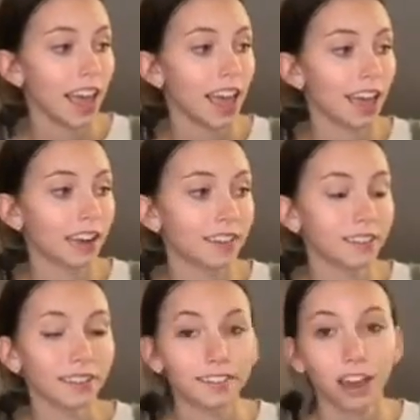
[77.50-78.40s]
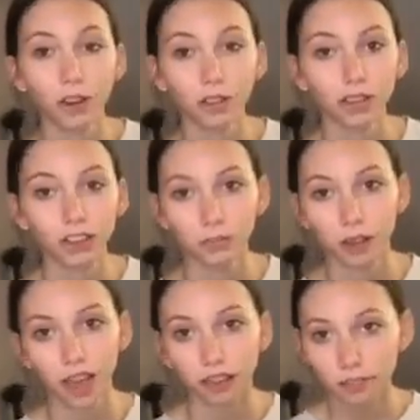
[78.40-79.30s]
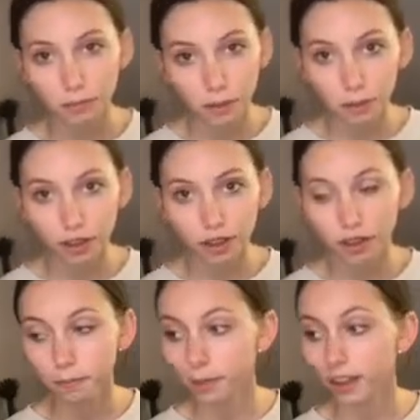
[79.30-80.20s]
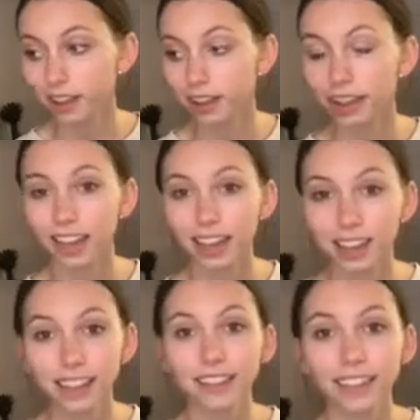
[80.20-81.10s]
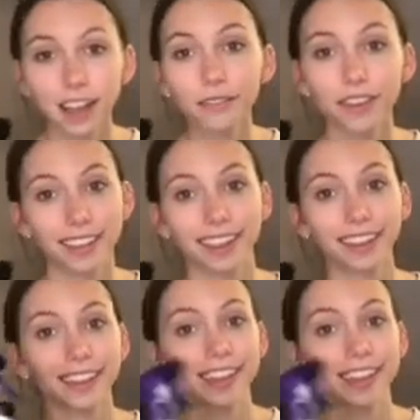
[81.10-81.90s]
and not only does my house smell good, but it cleans everything.